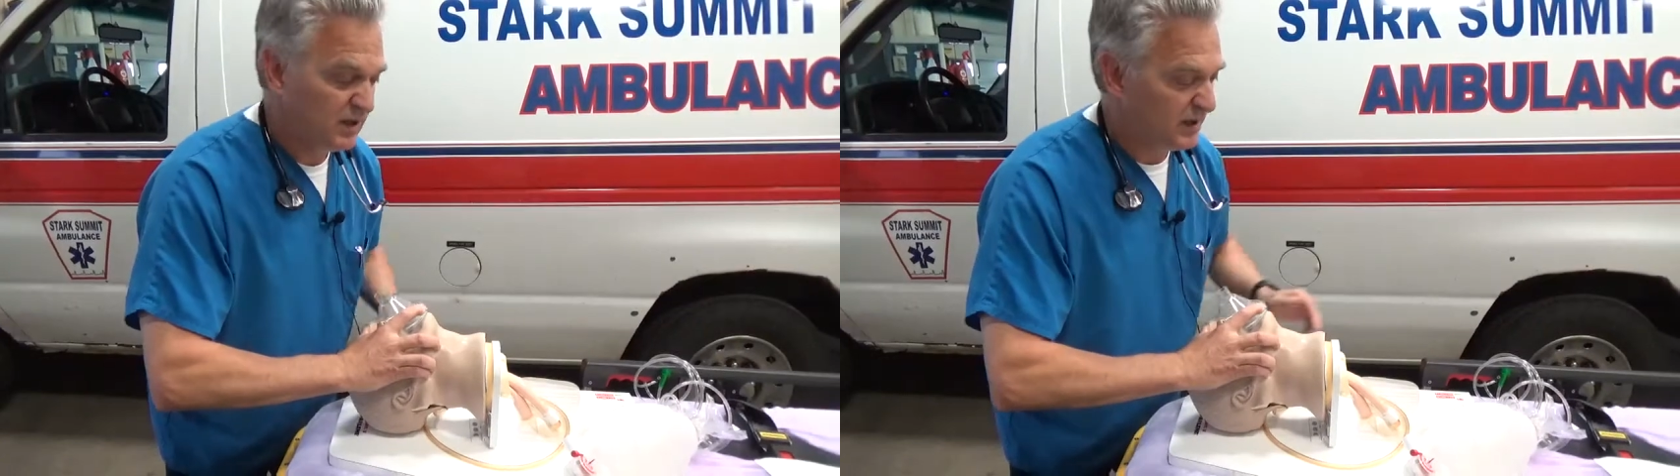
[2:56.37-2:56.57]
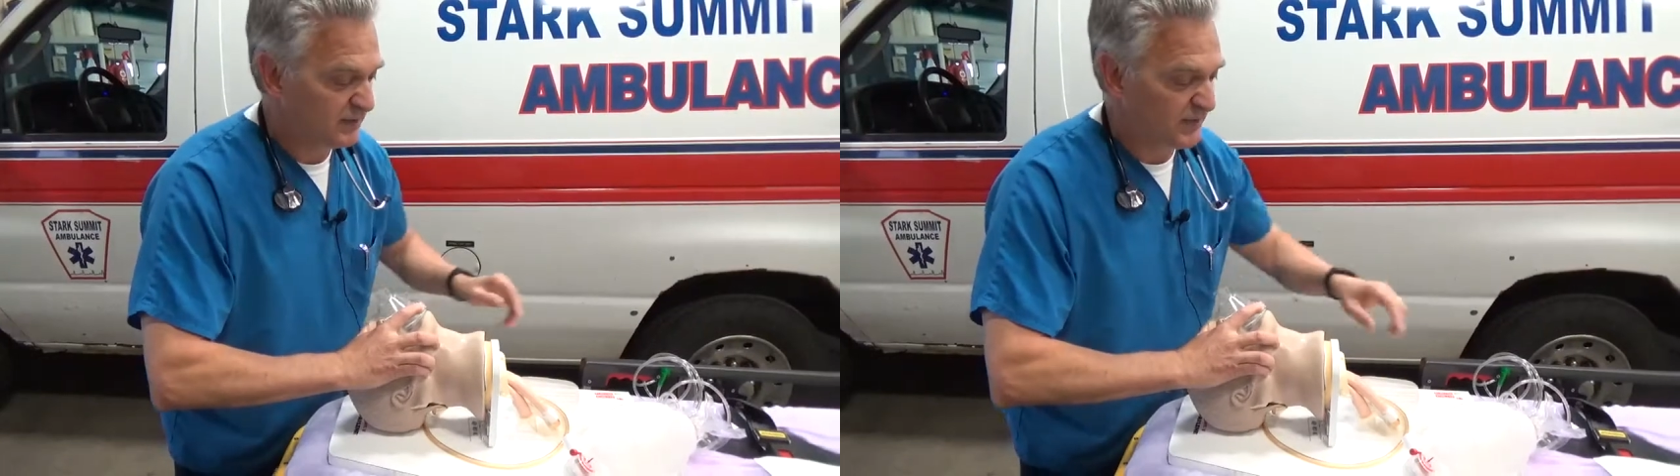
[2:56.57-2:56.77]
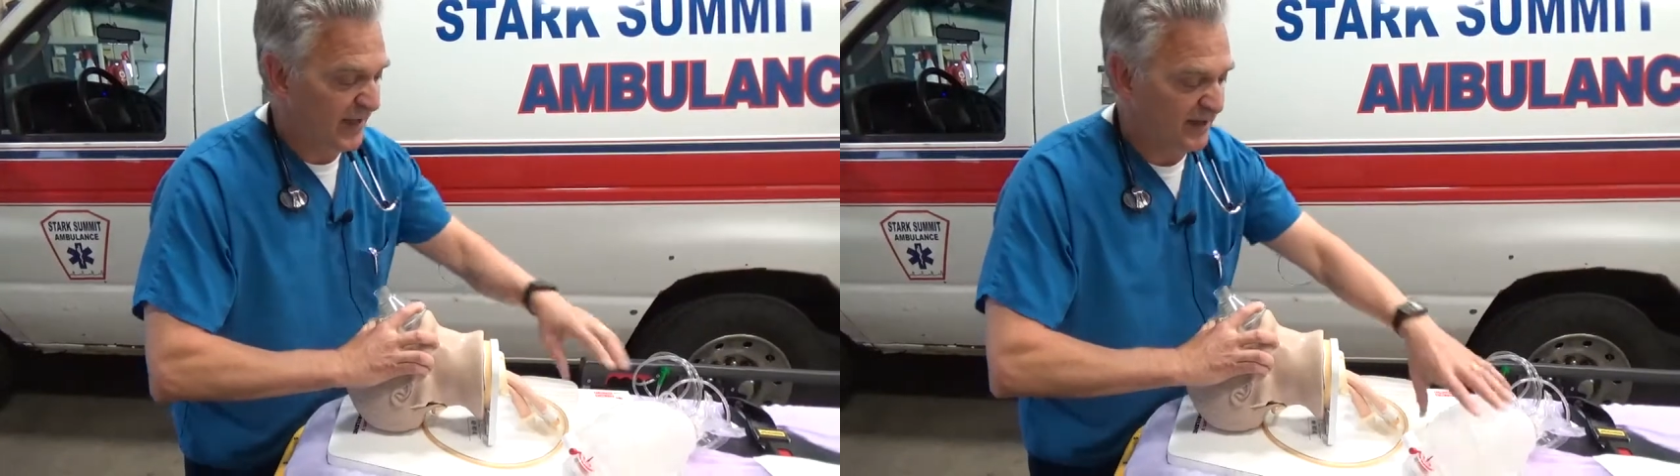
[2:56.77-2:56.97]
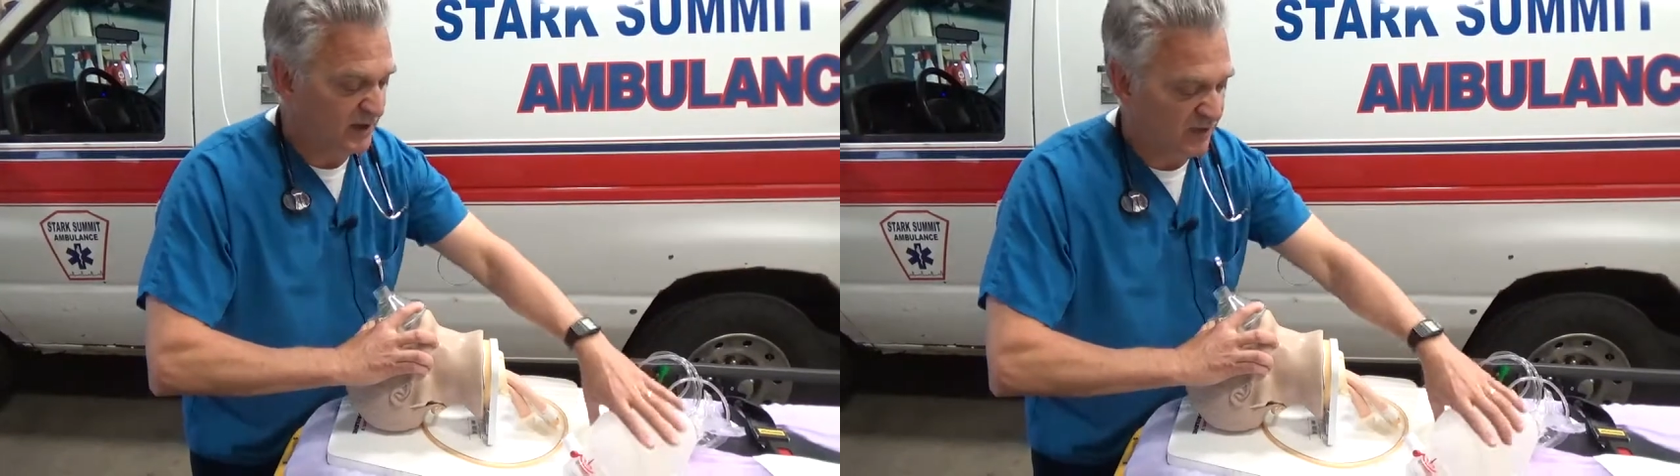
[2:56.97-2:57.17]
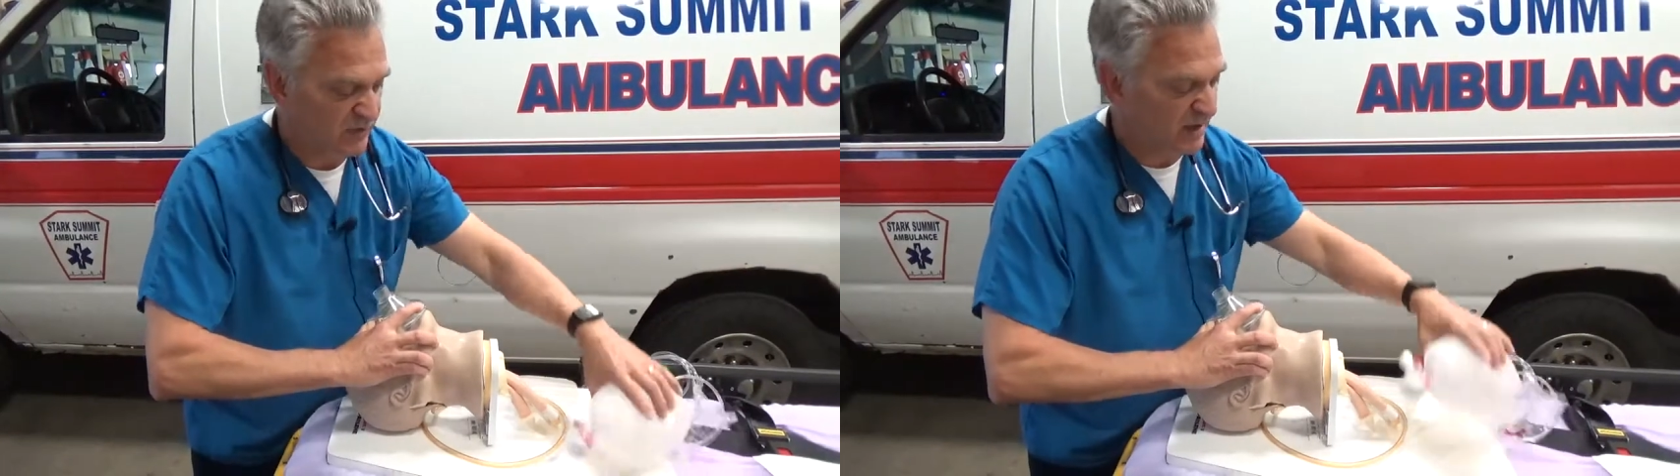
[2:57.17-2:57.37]
If that
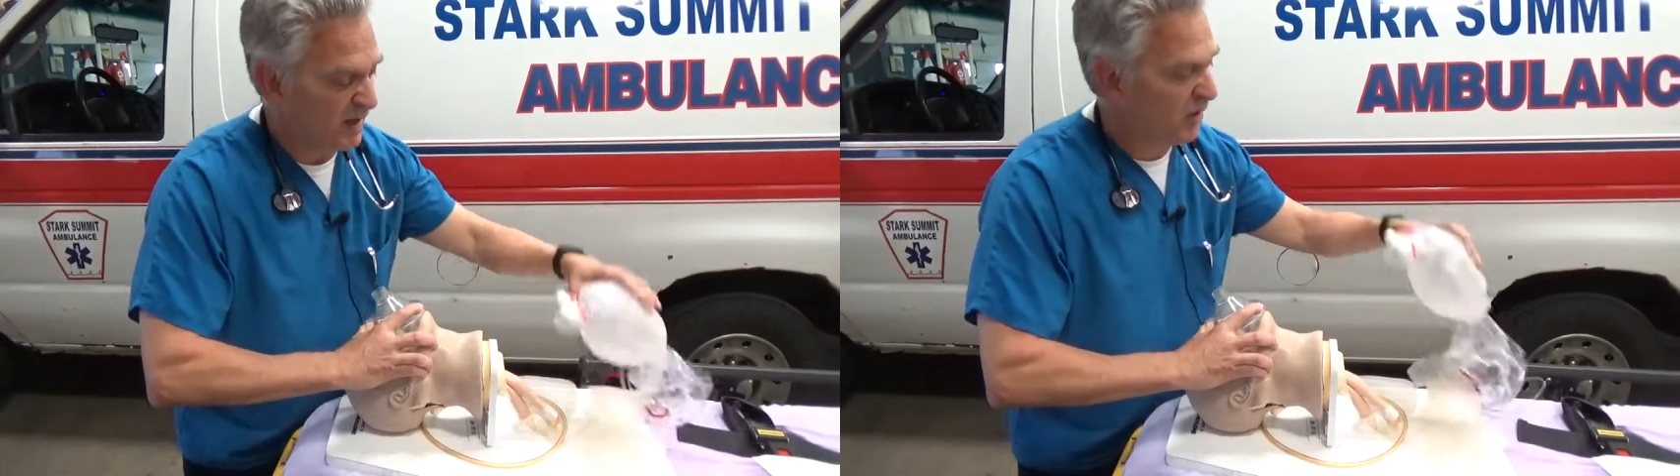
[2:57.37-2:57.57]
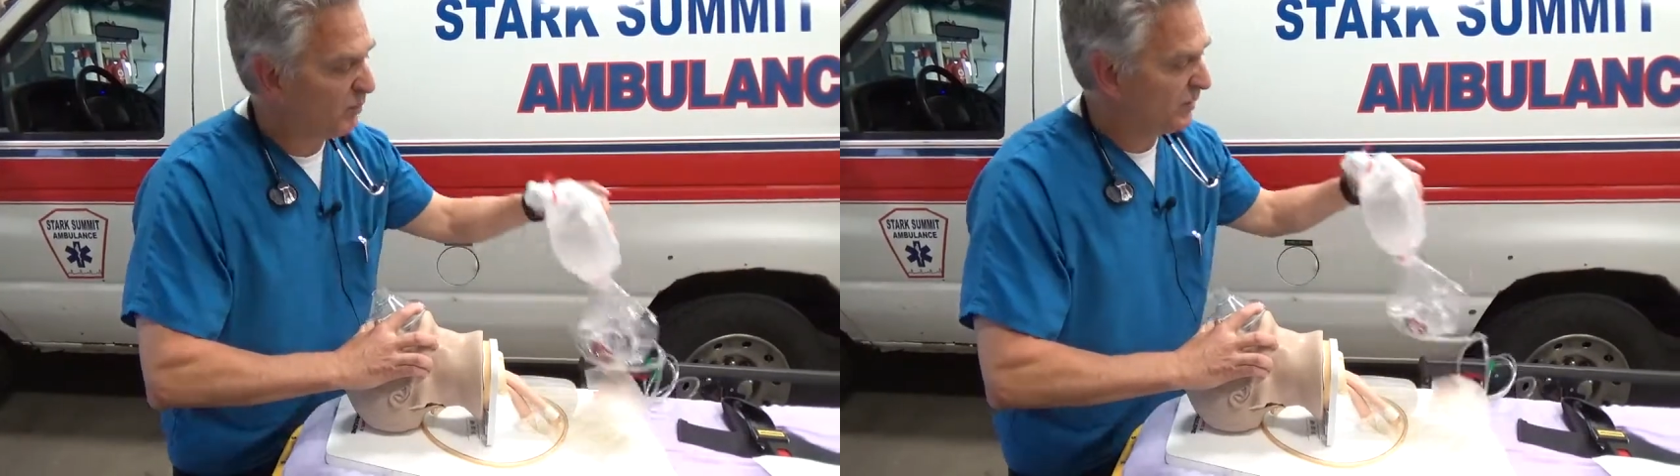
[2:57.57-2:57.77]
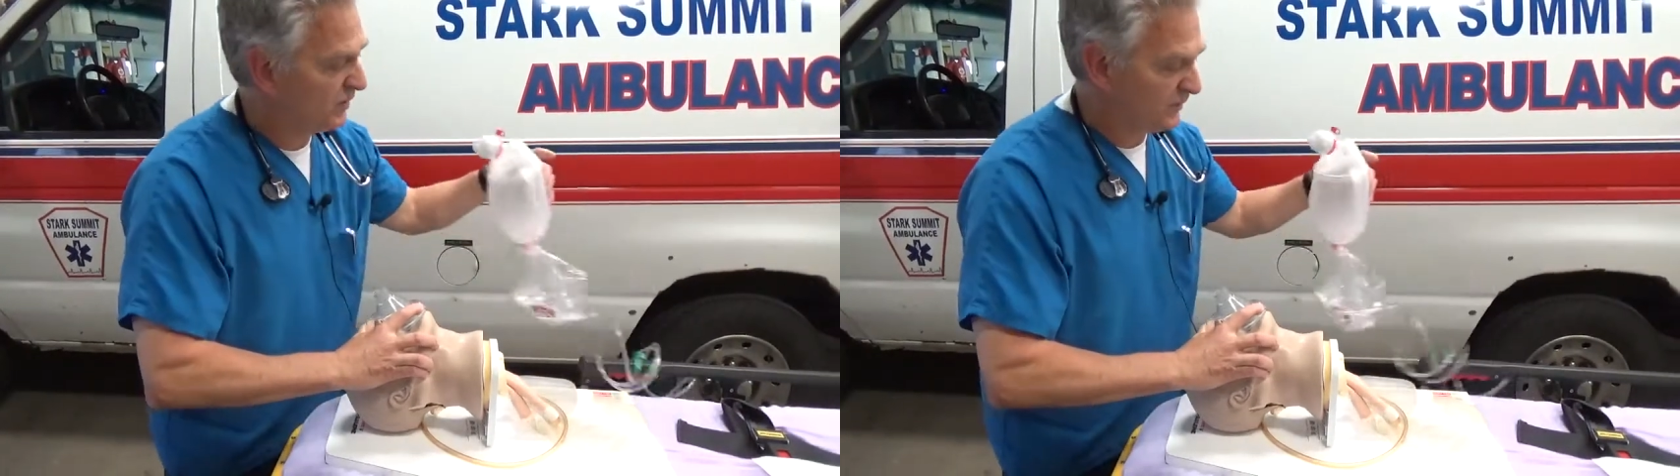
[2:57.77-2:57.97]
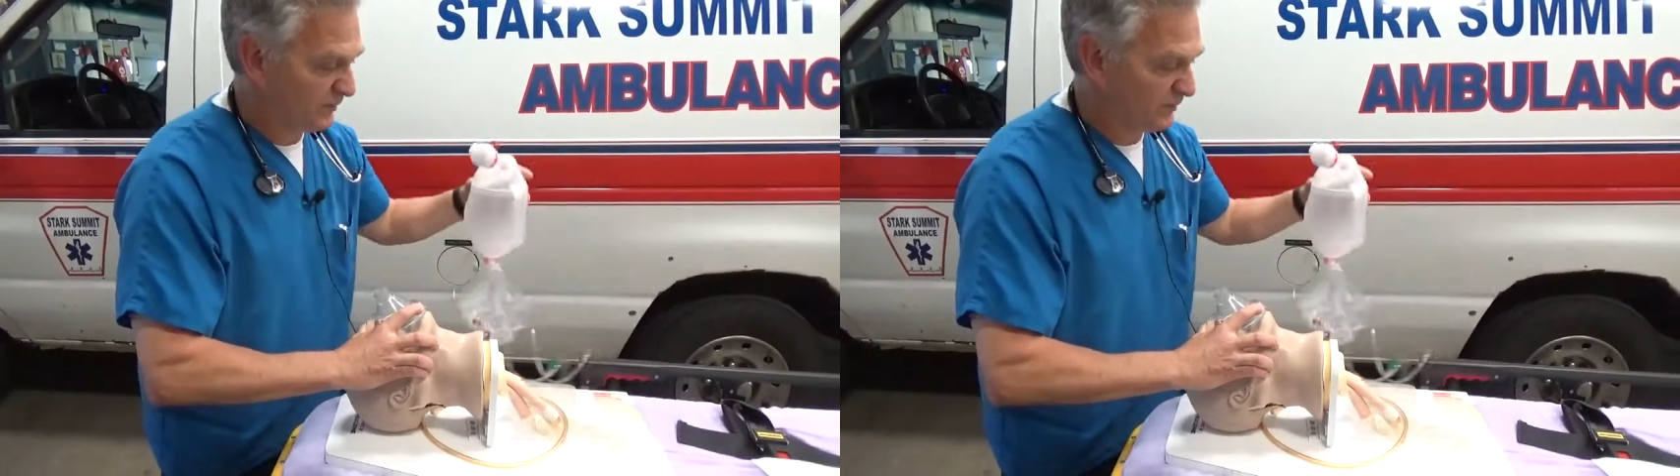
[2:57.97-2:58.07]
doesn't help,